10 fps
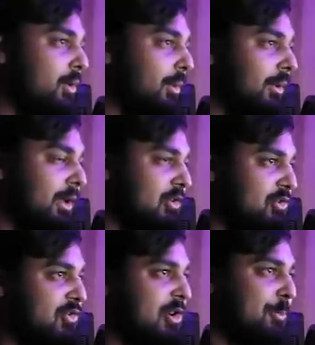new
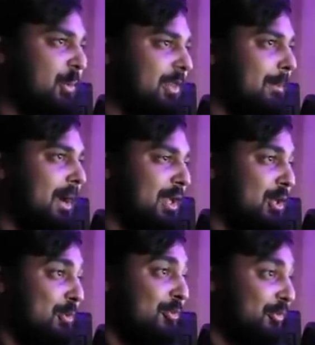relationship with the money
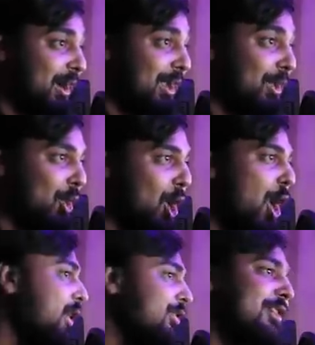you fucking
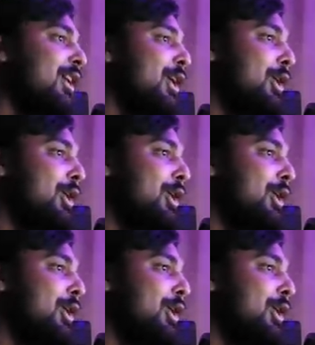lost,